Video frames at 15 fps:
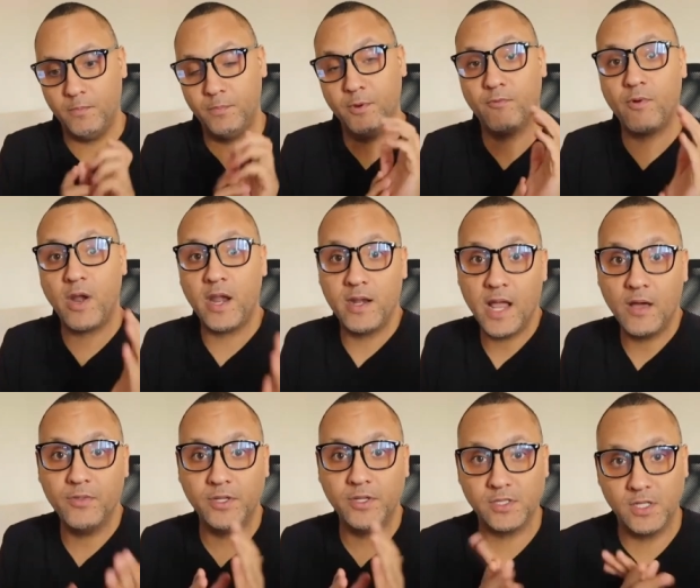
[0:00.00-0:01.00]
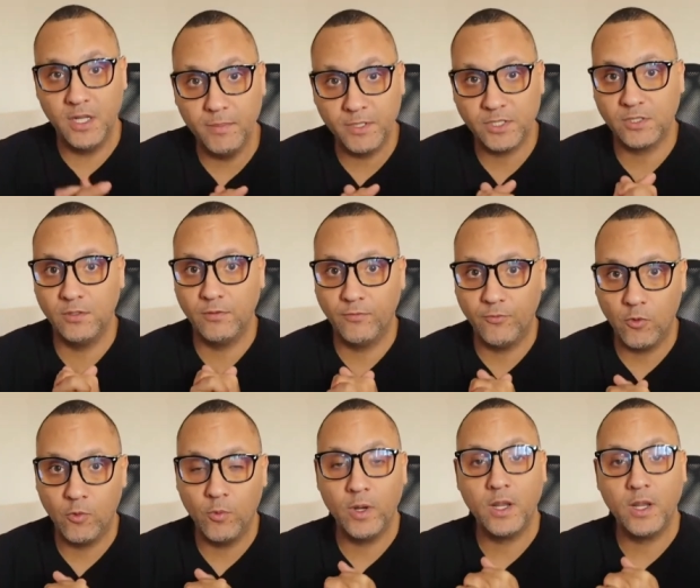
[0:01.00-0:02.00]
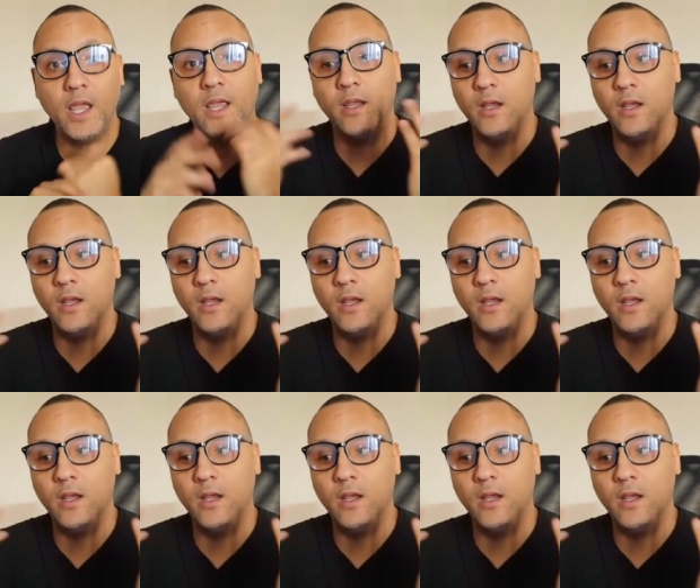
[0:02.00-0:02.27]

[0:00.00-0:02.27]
But right now, there's limits to the 401k.